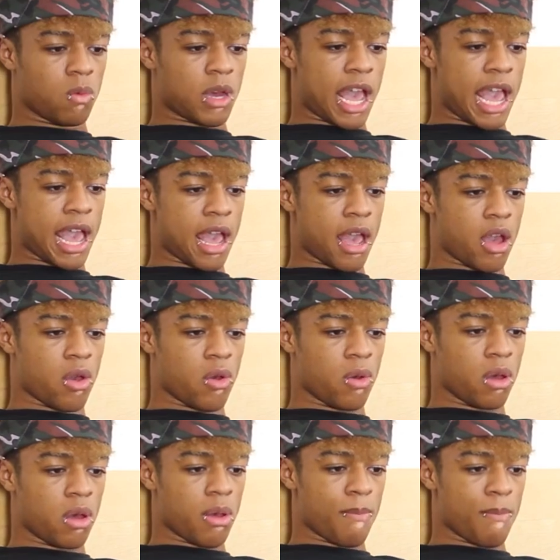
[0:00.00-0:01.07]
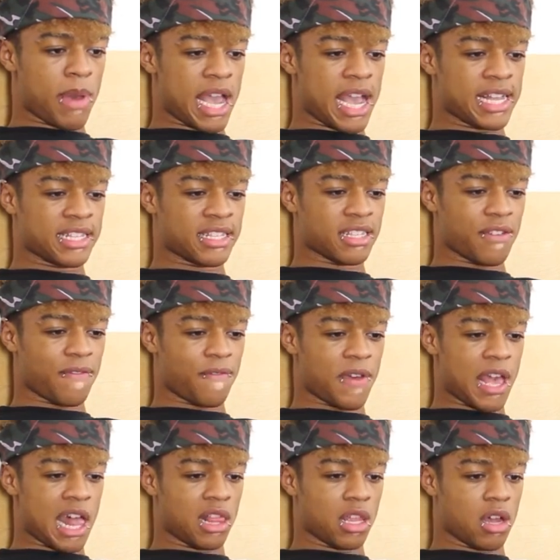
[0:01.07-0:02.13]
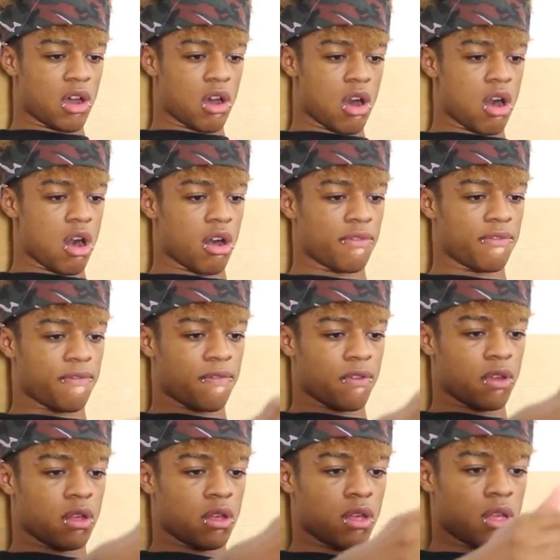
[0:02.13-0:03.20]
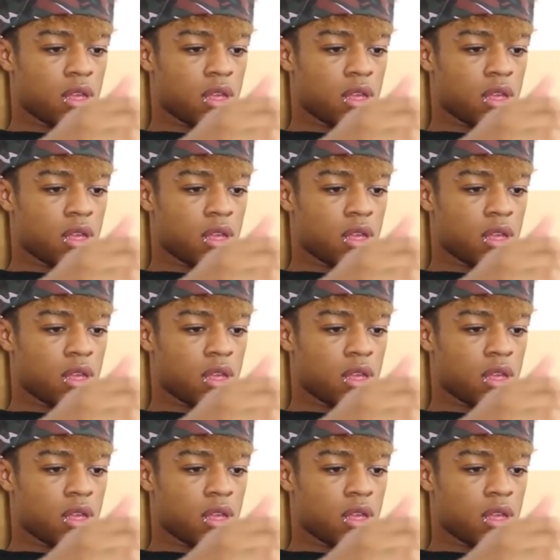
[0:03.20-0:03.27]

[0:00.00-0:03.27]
Wow, Maz fell so off.